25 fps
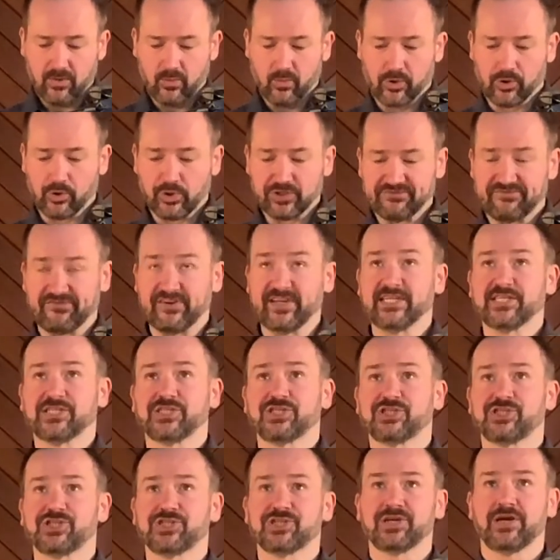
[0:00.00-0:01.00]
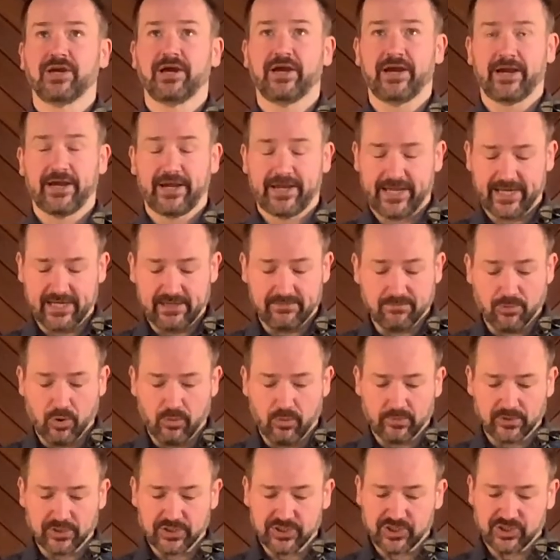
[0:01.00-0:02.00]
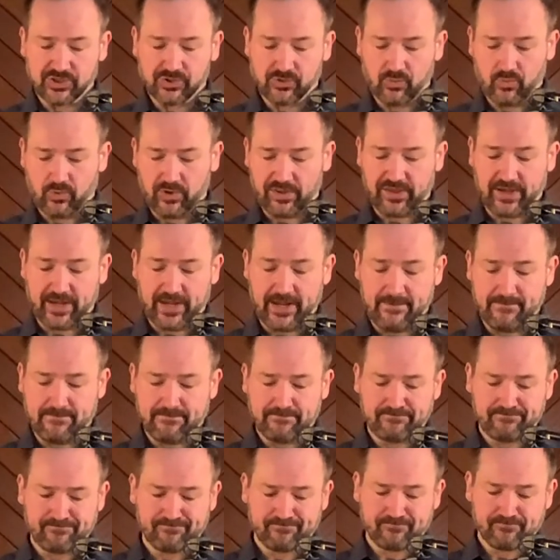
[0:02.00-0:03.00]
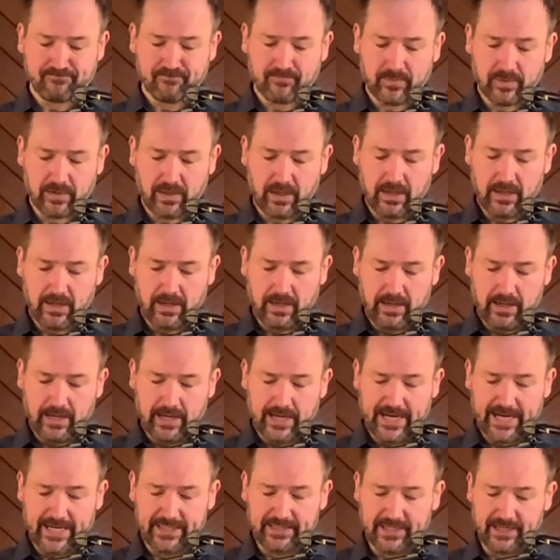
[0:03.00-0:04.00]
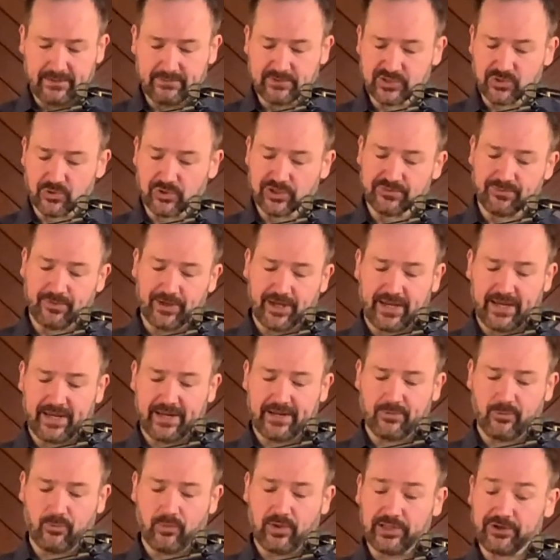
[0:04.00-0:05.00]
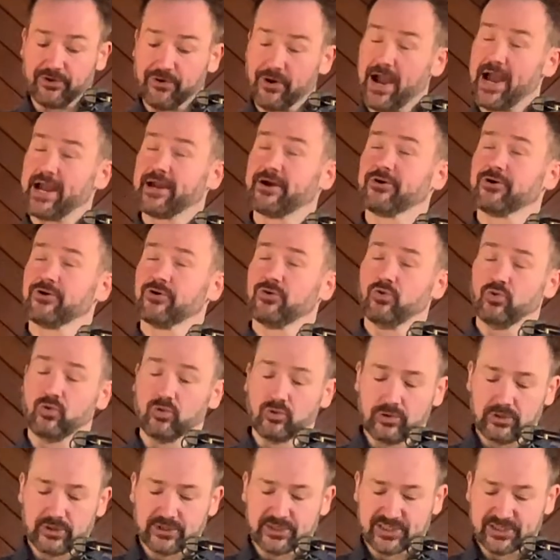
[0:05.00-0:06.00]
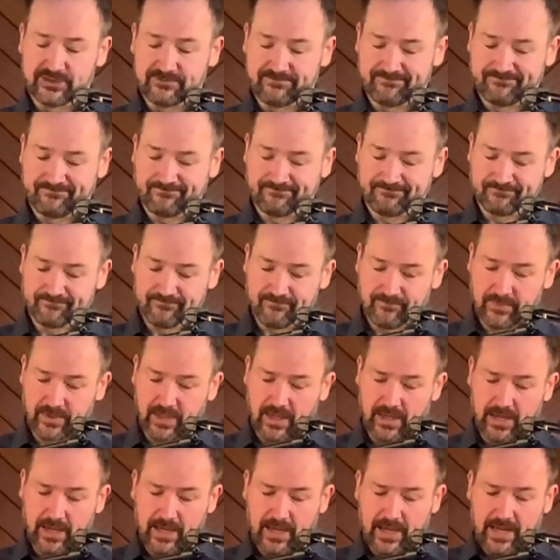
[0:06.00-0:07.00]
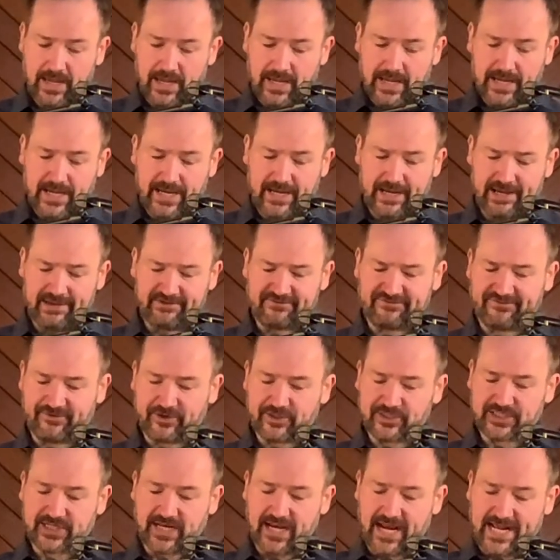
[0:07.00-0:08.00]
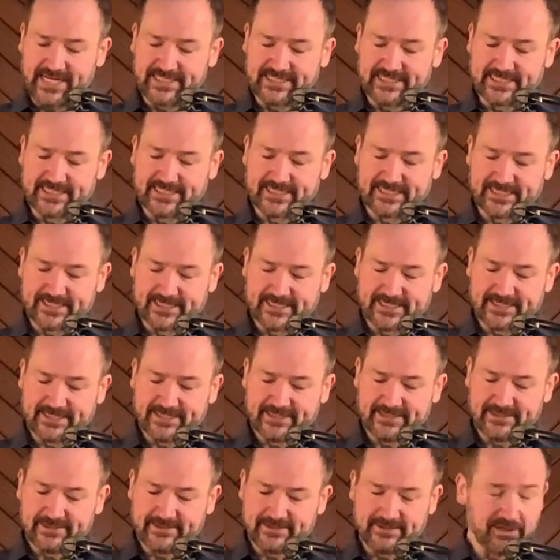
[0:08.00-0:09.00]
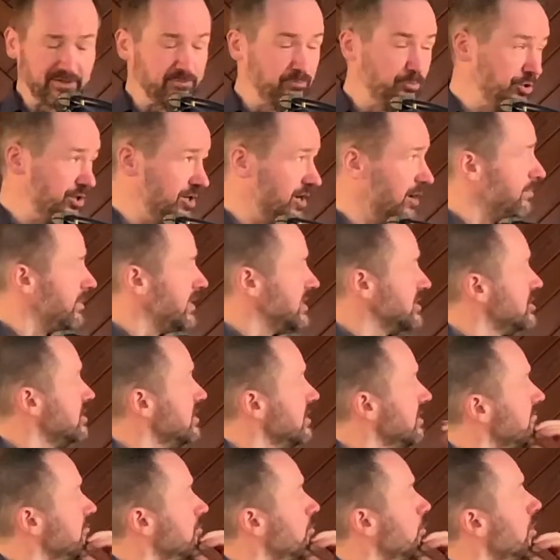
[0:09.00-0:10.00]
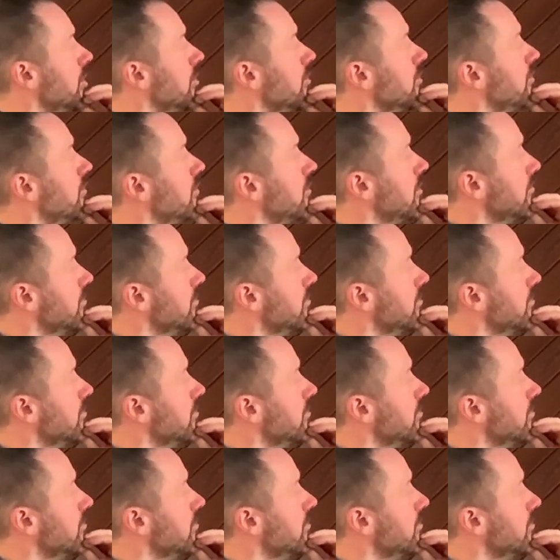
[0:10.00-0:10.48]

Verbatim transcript: We're going to finish uh, in a moment with a hymn, and the hymn is going to be Will Your Anchor Hold? Uh, at first glance, you can put it up actually if you want.